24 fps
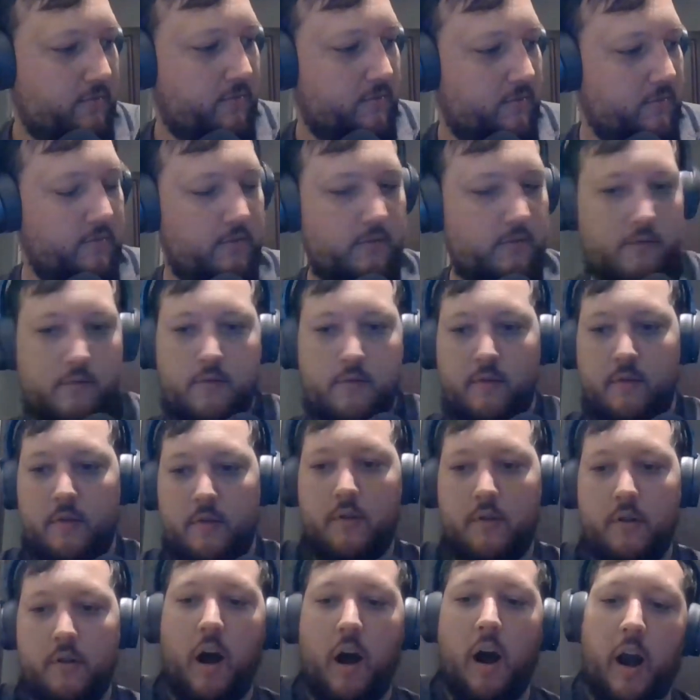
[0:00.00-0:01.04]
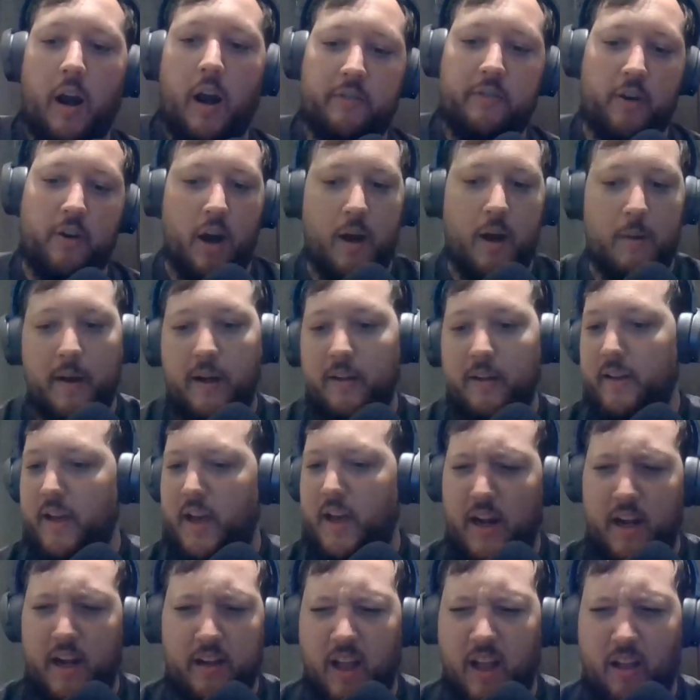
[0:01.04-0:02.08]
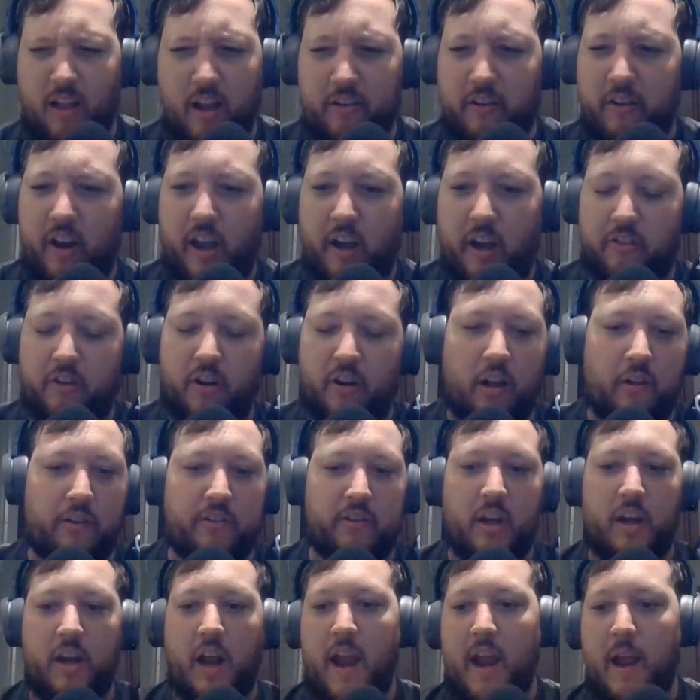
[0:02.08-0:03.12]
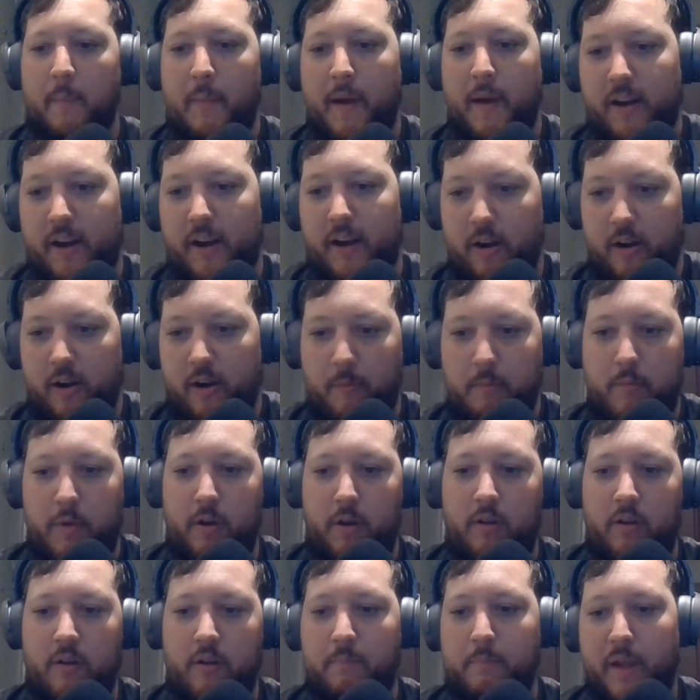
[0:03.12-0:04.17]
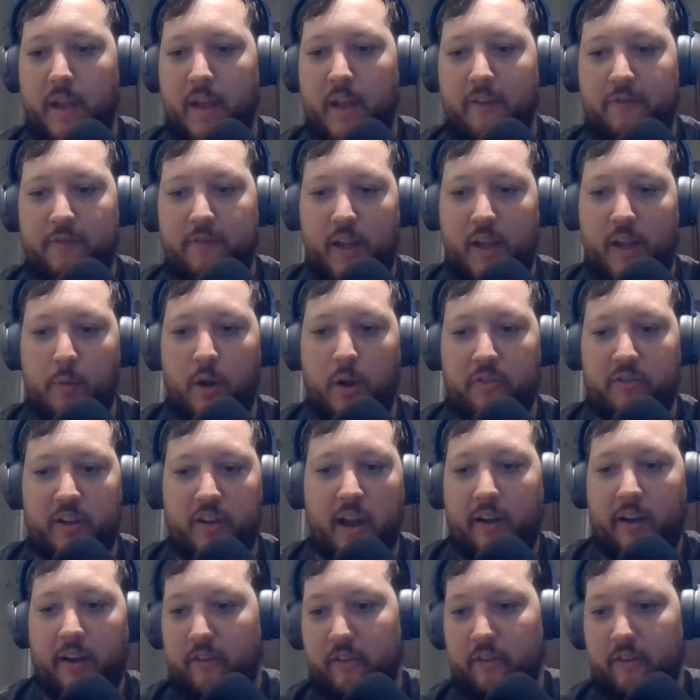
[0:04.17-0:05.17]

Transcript: All right. Sorry about that. I lost connection all of a sudden. I am out here in the middle of BFE, West Texas. So